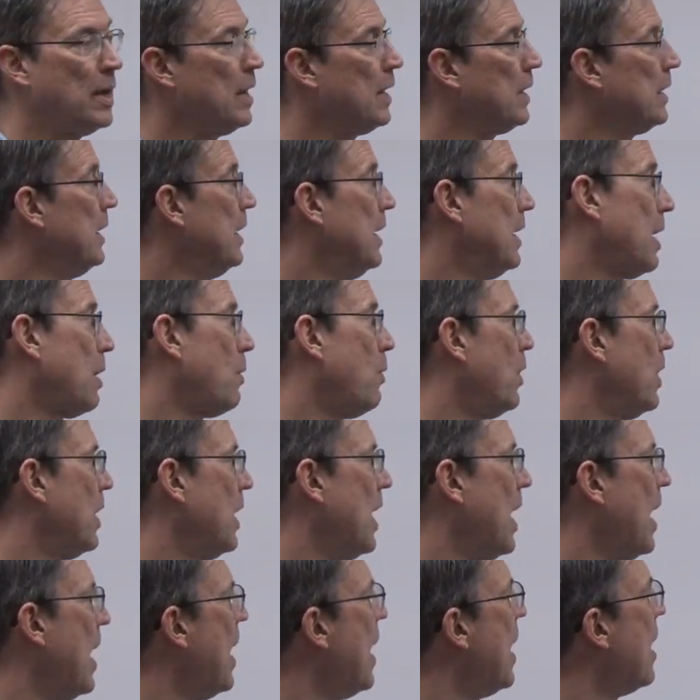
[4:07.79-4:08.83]
And again, I want
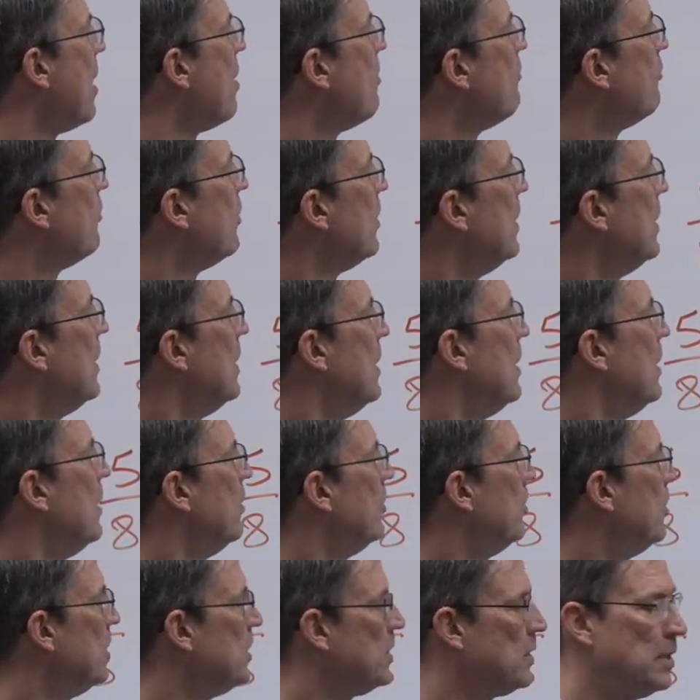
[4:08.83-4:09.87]
to have
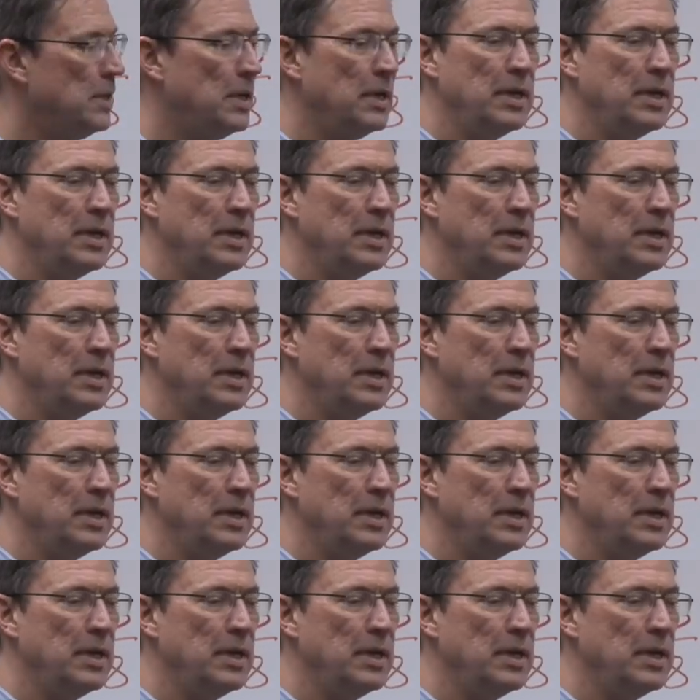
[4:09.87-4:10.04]
this